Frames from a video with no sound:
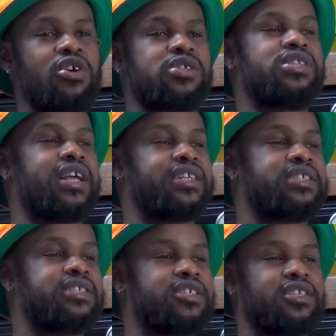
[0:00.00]
that
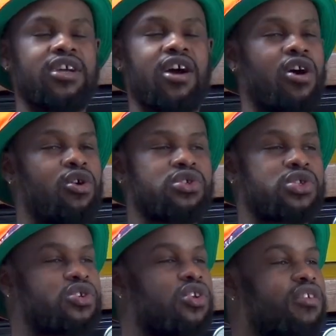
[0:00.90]
are also
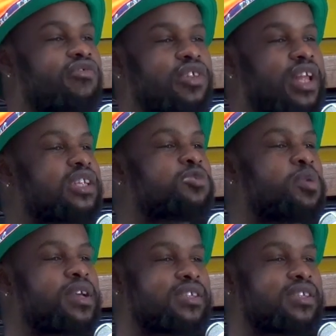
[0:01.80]
not for that space.